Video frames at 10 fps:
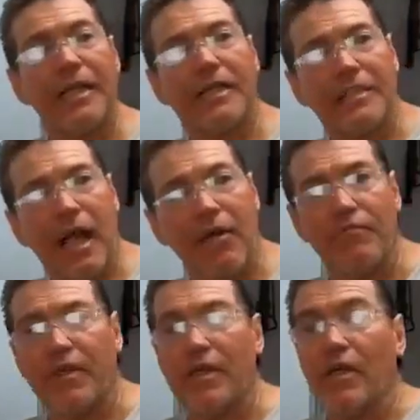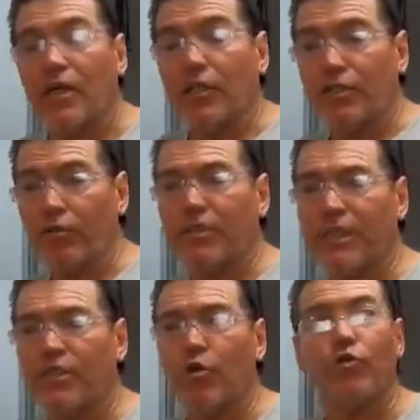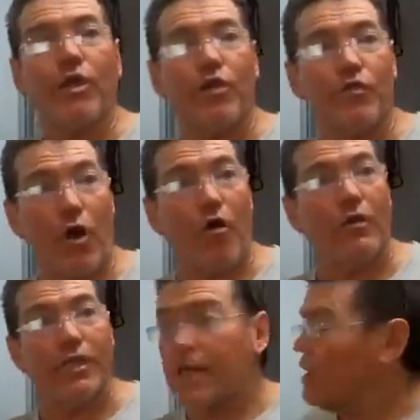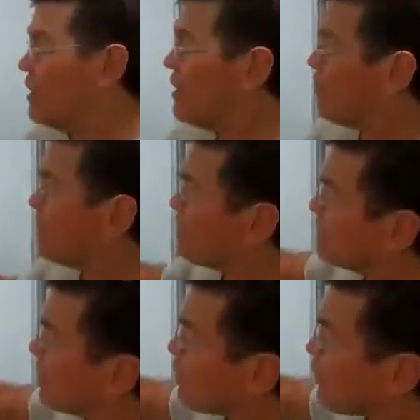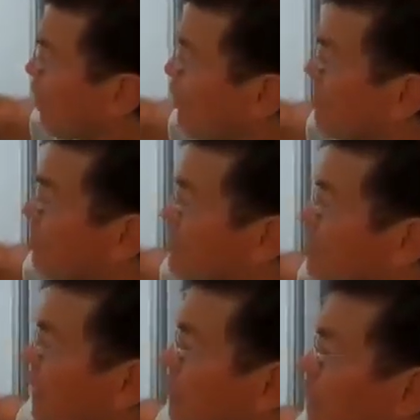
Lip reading: He doesn't have the jurisdiction or the authority, because the authority must come